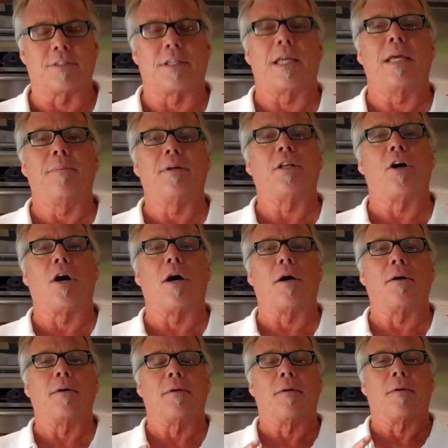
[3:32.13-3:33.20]
EBITDA
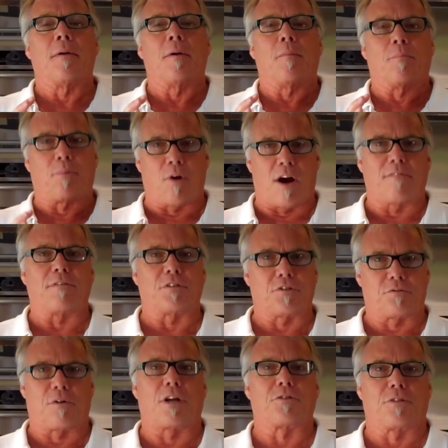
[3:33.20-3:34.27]
profit
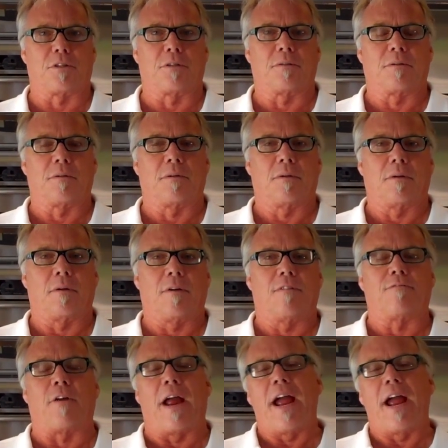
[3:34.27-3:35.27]
structure. For